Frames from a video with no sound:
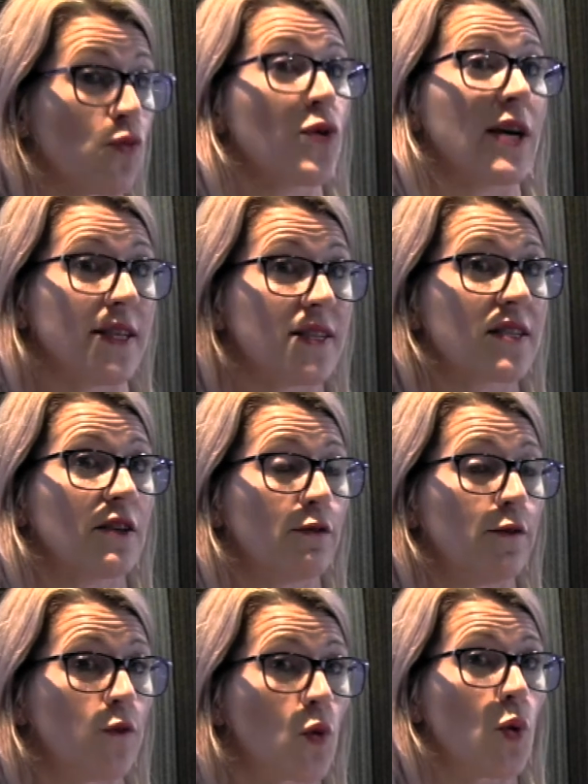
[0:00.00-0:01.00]
risk
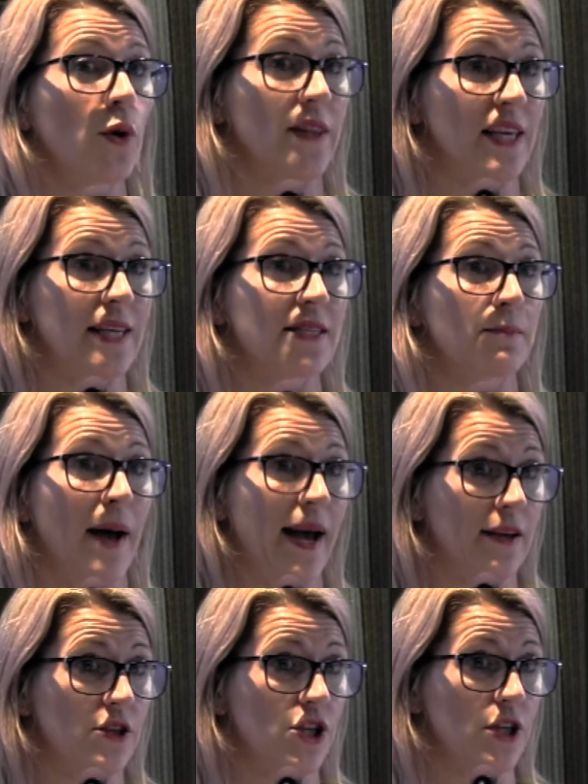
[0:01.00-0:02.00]
for these
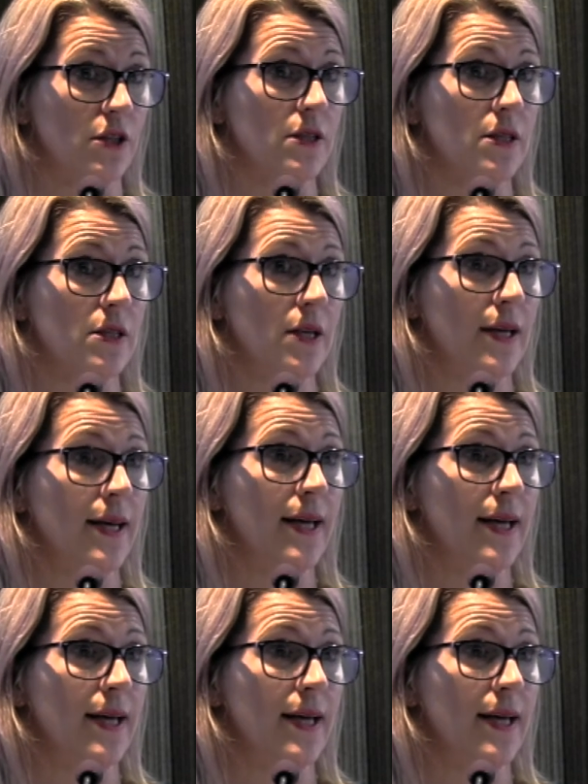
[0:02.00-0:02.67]
patients,